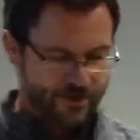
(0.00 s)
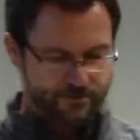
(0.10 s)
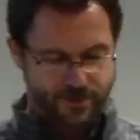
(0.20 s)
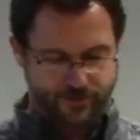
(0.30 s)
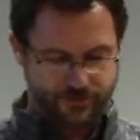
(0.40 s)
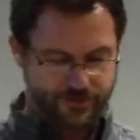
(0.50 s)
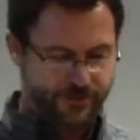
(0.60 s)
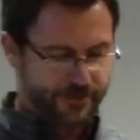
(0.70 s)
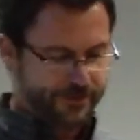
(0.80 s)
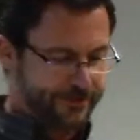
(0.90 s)
about
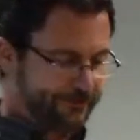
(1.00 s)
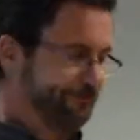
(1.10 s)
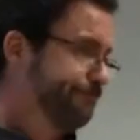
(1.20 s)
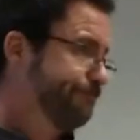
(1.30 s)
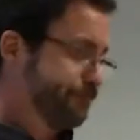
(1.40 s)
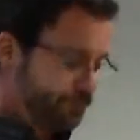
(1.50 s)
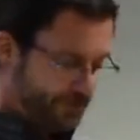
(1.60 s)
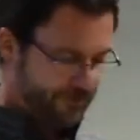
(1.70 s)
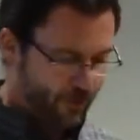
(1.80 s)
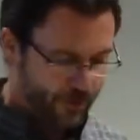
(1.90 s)

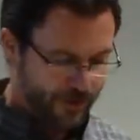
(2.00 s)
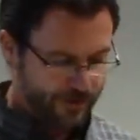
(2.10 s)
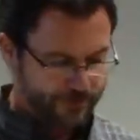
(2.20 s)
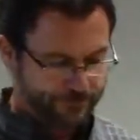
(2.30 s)
before,